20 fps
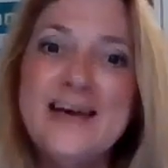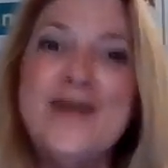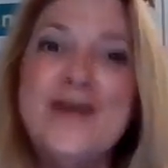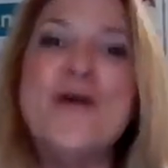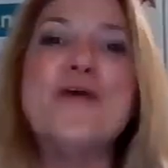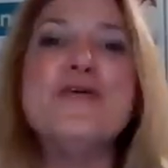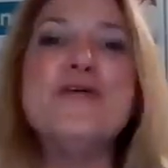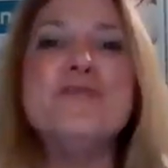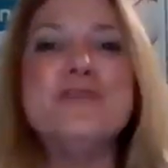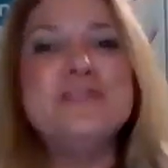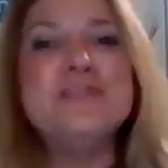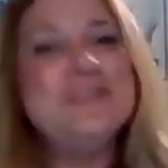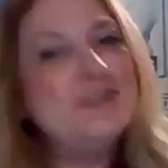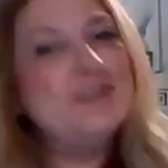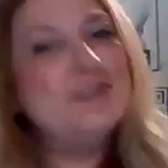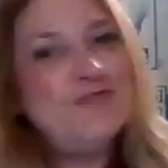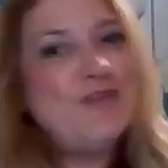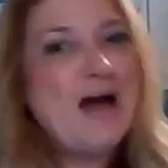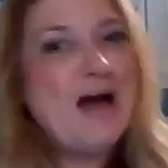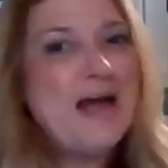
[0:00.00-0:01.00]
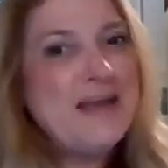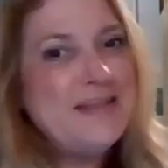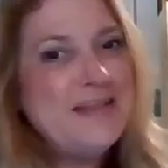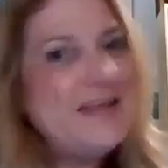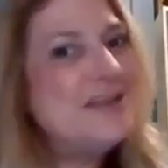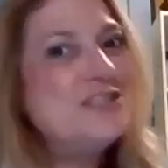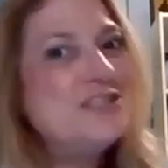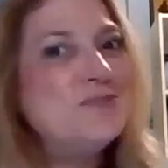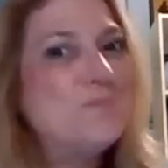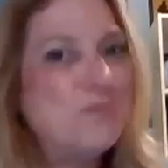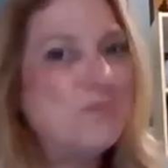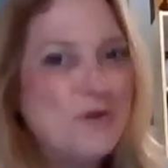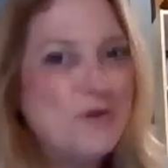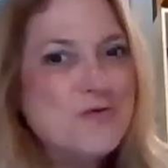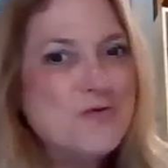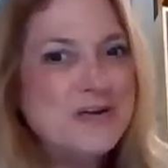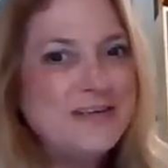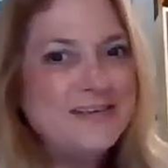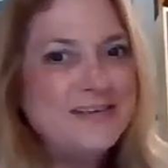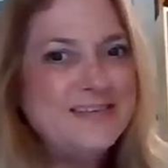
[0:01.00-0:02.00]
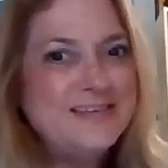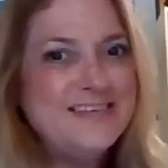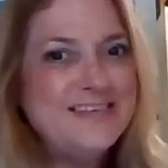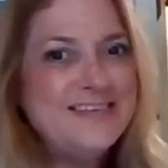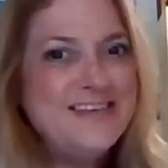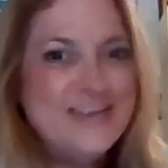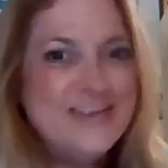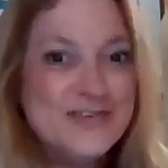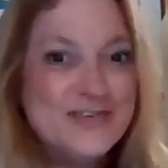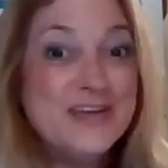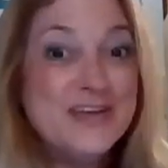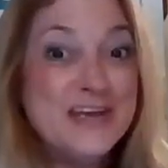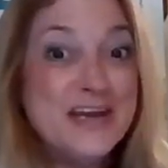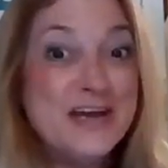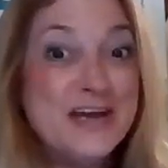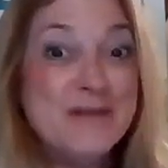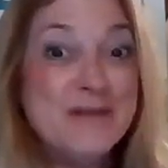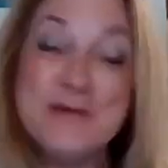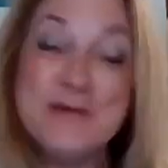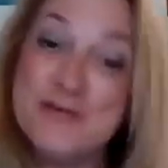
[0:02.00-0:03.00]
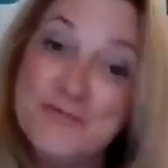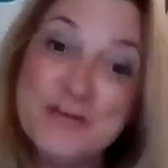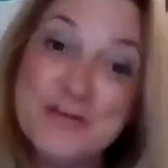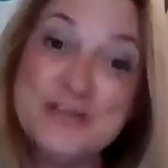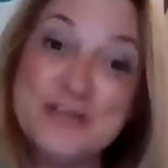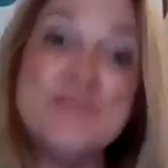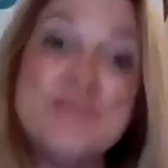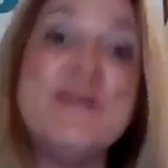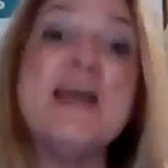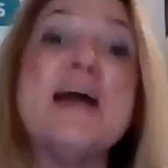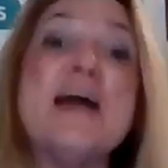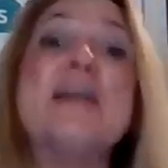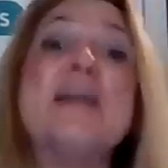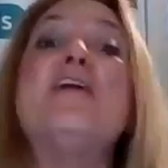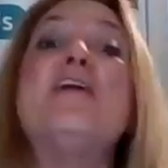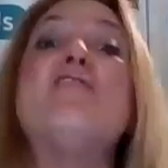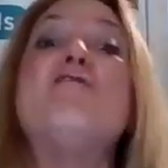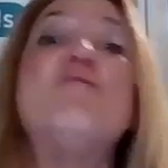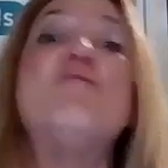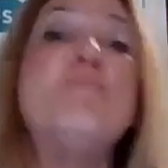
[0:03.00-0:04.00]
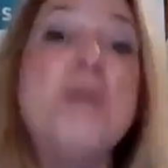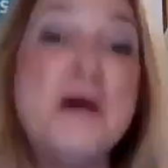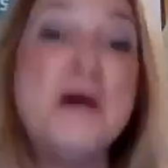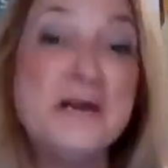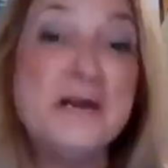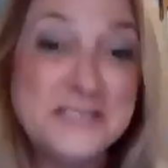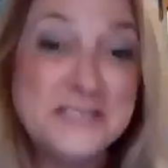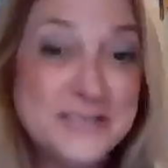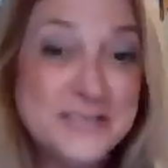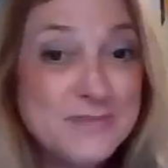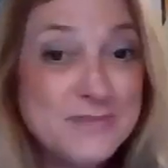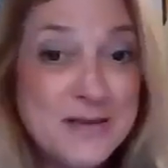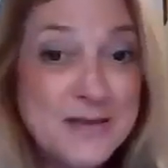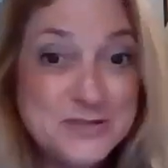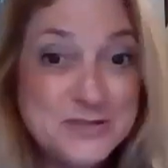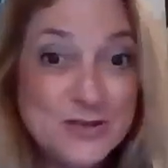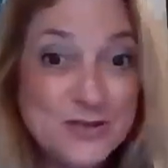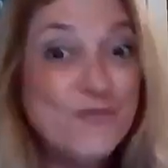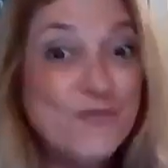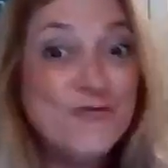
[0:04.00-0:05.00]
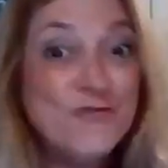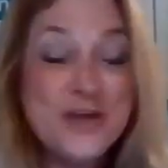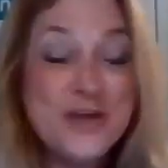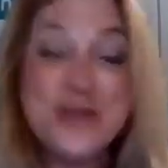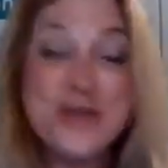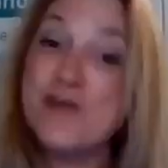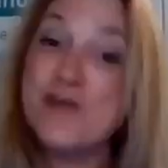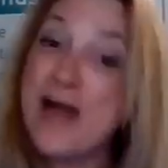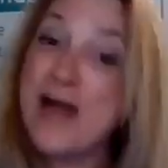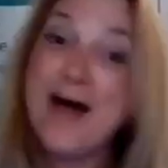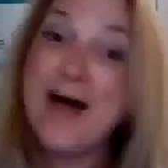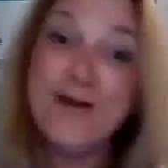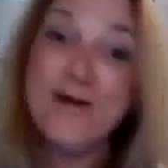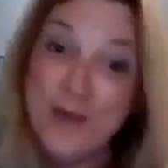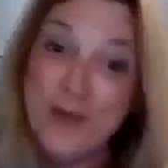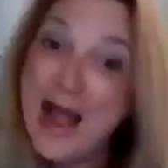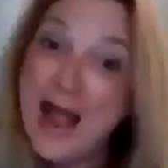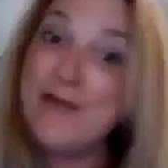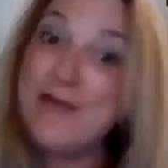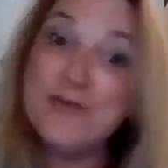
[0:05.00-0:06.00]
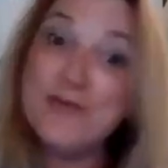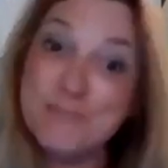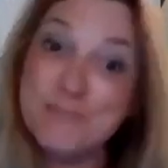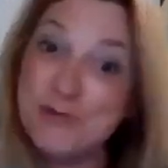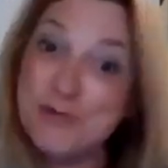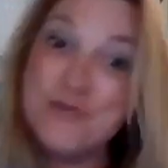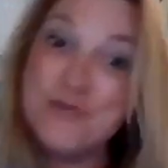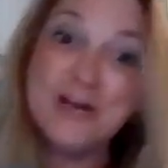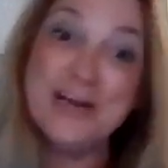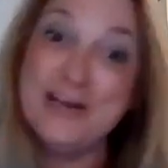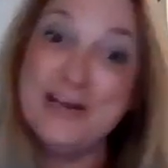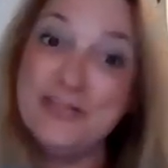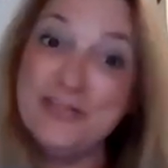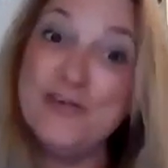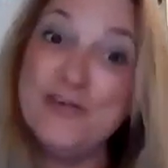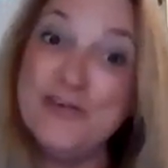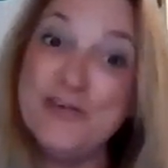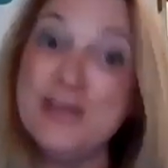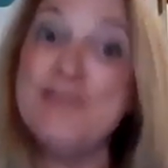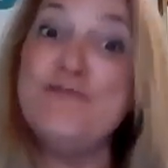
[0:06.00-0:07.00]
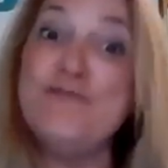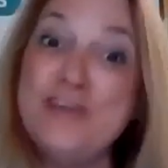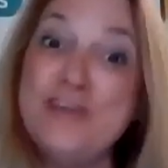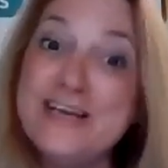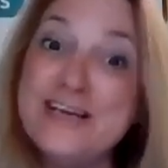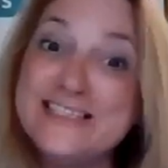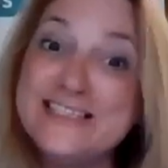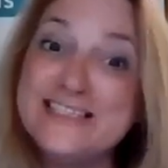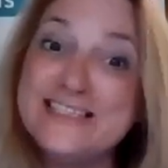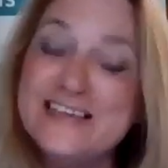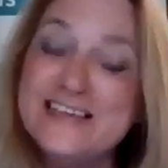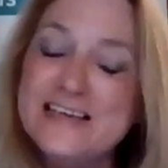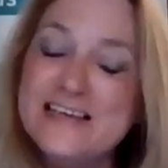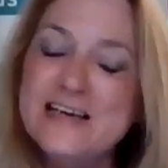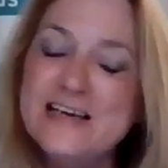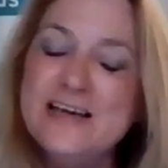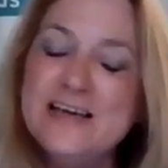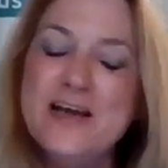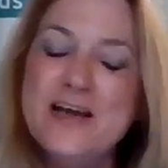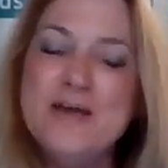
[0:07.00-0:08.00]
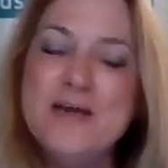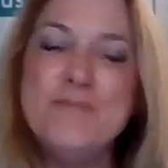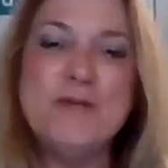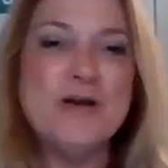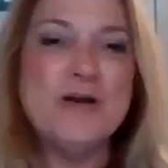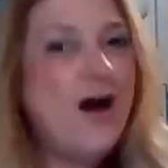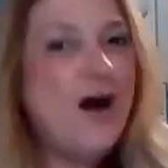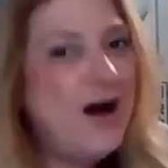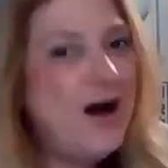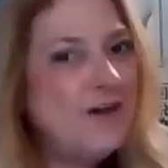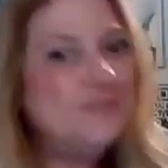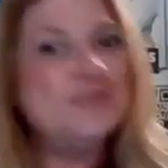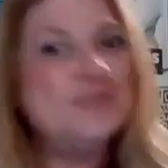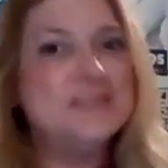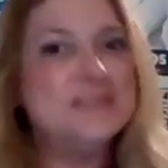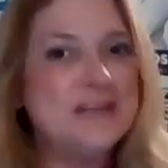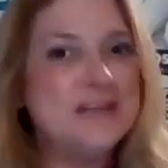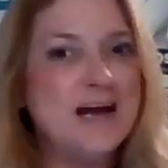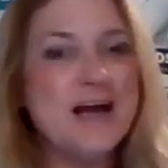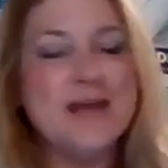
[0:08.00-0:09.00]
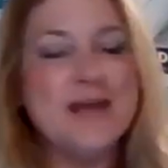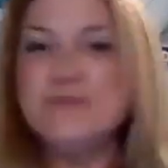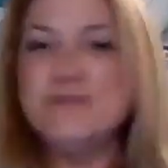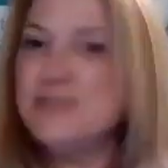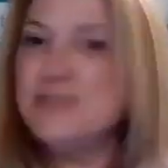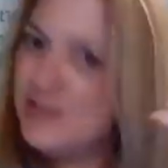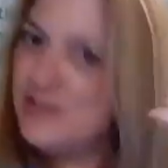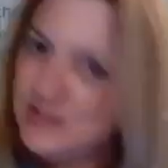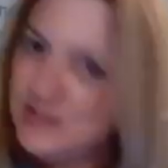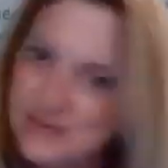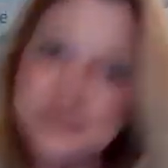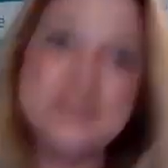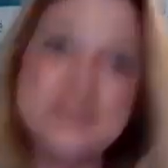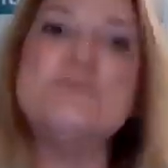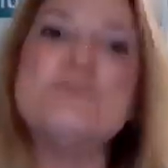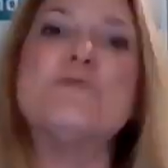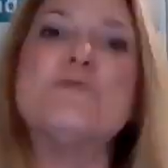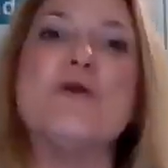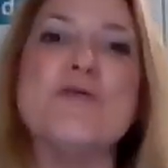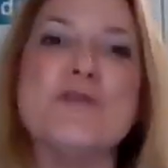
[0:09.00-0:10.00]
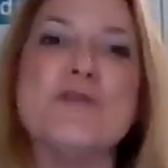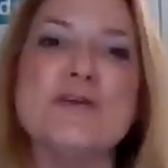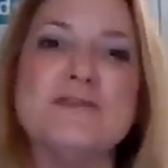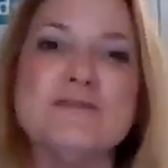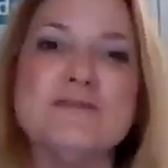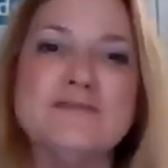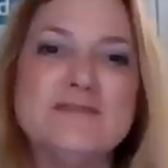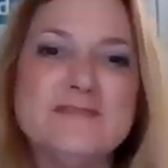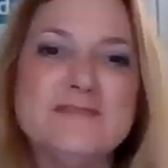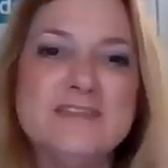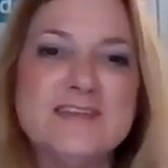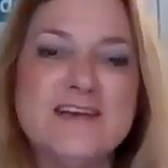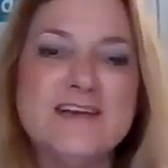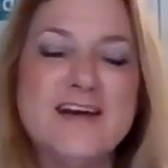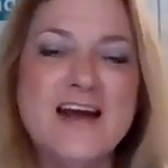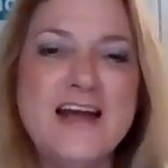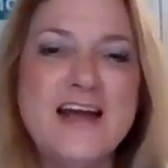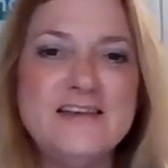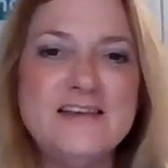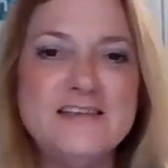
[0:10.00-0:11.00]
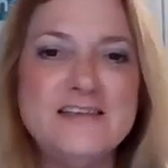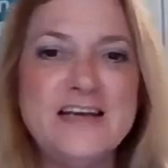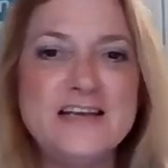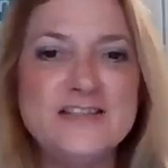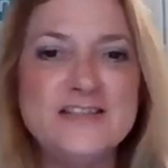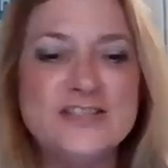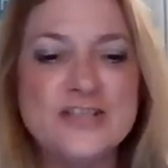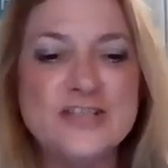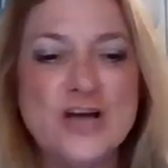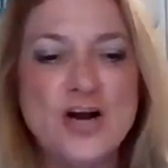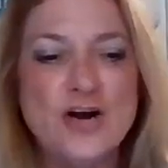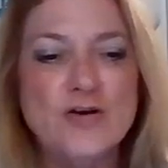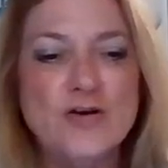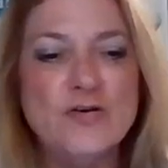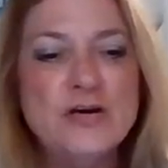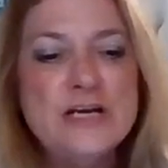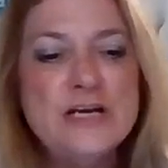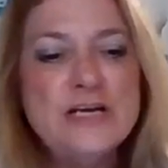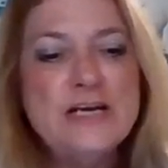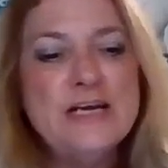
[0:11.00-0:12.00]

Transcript: or you identify that it's broken near the end. But eventually they got enough money. Sometimes they'll figure out how they're broken and they'll get fixed. But oftentimes they're just broken. Right. And so